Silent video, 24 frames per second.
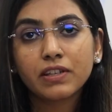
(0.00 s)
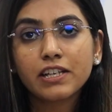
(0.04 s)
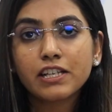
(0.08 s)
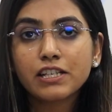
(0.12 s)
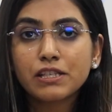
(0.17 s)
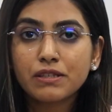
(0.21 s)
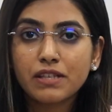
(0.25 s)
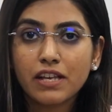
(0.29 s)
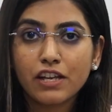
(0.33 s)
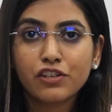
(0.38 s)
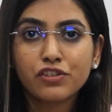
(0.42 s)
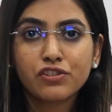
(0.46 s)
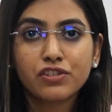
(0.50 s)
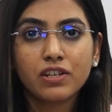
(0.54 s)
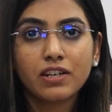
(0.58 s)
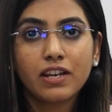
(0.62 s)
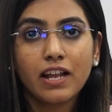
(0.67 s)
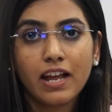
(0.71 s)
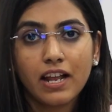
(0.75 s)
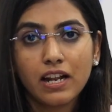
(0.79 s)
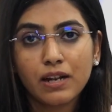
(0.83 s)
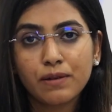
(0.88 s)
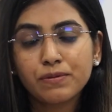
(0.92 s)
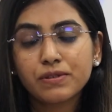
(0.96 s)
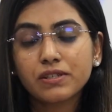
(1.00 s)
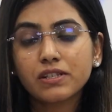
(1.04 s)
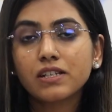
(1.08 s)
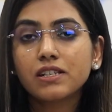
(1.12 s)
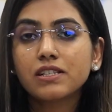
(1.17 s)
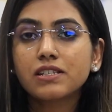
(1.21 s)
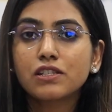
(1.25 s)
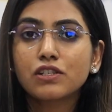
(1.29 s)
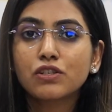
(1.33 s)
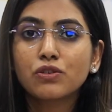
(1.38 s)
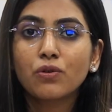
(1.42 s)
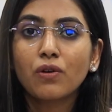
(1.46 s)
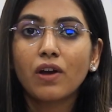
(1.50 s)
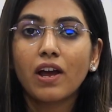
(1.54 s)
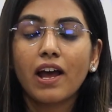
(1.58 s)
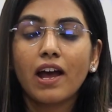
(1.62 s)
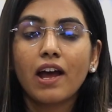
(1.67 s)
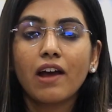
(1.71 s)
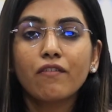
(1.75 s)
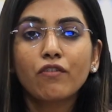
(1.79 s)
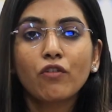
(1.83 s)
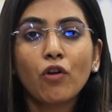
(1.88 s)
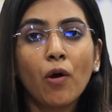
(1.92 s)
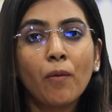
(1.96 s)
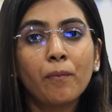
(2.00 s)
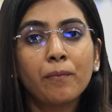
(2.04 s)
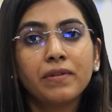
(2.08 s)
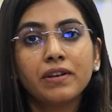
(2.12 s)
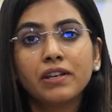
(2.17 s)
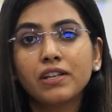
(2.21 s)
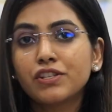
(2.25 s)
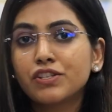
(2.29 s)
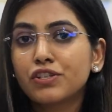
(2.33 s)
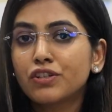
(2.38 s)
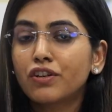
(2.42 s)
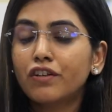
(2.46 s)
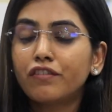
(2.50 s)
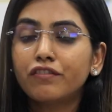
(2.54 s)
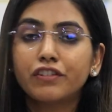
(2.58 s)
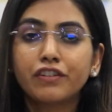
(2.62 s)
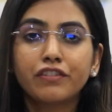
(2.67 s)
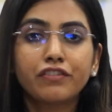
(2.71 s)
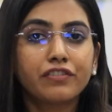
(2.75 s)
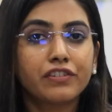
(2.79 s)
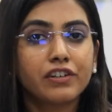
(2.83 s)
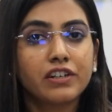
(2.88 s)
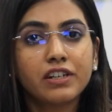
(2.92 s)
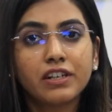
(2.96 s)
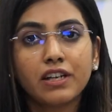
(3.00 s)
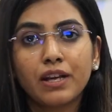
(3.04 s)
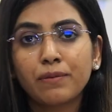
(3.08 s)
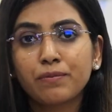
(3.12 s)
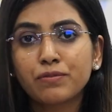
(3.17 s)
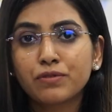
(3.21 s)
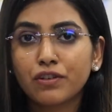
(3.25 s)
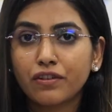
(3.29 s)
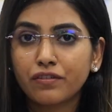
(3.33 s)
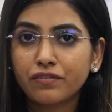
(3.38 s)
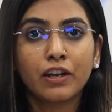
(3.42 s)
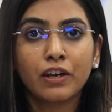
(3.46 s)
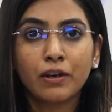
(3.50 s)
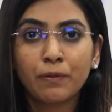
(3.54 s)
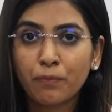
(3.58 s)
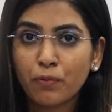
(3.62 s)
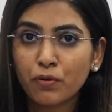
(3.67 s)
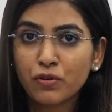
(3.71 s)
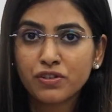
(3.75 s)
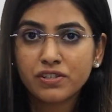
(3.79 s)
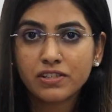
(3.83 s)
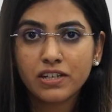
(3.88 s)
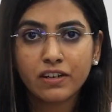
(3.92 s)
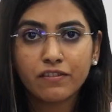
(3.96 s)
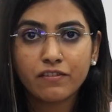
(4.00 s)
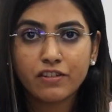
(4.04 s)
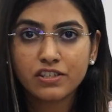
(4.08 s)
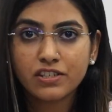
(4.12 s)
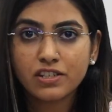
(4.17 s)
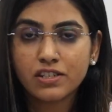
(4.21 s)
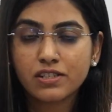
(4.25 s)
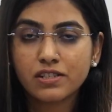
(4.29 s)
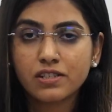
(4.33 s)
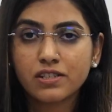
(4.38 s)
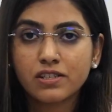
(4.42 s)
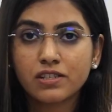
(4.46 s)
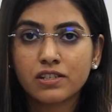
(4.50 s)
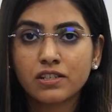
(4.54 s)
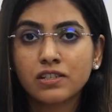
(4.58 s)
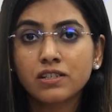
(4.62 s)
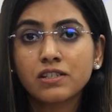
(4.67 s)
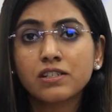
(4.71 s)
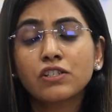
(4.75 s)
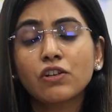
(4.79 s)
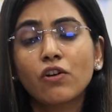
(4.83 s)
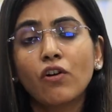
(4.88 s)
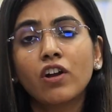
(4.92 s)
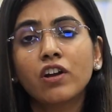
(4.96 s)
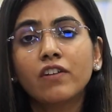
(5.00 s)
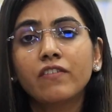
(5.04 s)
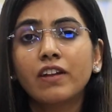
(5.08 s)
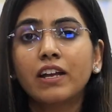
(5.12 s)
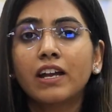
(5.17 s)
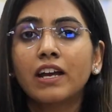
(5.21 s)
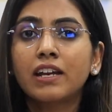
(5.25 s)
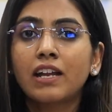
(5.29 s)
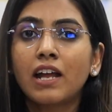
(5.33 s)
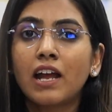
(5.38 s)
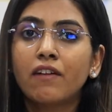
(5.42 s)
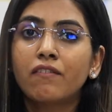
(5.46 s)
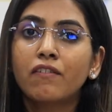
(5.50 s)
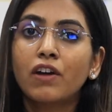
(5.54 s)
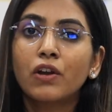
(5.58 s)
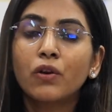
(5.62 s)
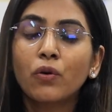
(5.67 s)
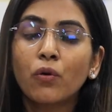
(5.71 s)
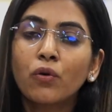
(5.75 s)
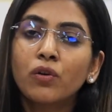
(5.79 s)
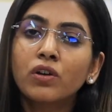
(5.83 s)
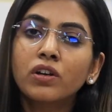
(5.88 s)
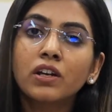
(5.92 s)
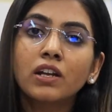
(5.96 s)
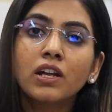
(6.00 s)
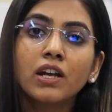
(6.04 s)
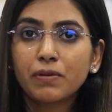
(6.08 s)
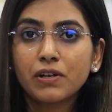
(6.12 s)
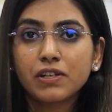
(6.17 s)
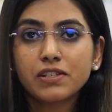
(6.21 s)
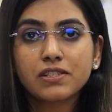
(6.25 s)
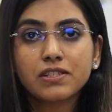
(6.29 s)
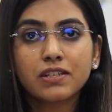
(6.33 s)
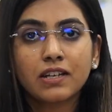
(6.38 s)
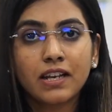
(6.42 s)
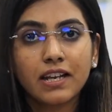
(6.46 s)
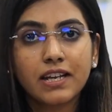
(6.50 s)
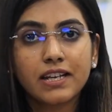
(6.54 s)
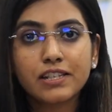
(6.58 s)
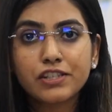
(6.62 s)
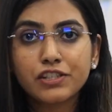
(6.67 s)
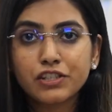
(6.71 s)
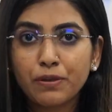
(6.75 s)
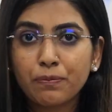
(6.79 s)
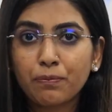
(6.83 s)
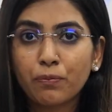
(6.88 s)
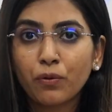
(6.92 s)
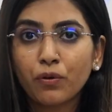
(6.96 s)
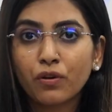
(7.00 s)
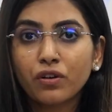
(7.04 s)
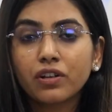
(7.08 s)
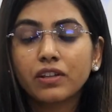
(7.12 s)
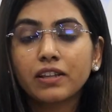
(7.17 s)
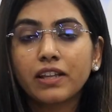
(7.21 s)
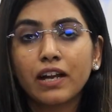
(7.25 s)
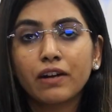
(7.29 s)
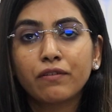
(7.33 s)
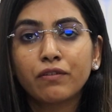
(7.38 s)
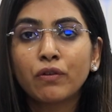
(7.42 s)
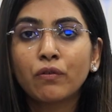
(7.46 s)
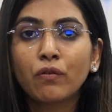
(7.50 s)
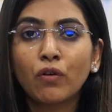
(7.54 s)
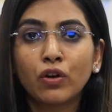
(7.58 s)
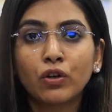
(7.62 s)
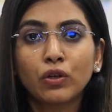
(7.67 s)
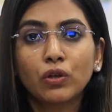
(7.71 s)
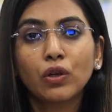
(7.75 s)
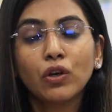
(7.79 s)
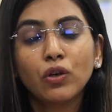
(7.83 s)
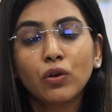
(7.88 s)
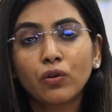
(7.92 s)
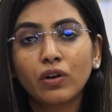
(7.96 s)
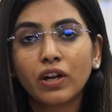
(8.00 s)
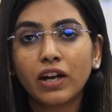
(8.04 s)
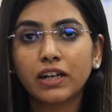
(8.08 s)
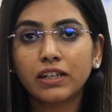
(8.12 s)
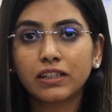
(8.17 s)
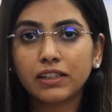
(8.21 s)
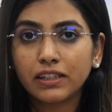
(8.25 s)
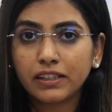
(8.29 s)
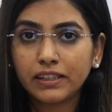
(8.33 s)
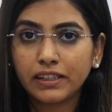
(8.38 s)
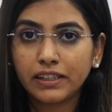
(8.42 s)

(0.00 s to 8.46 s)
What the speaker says: This section helps us to have combination of different types of reports that we just discussed, or we can have our own personalized report that we want to look at the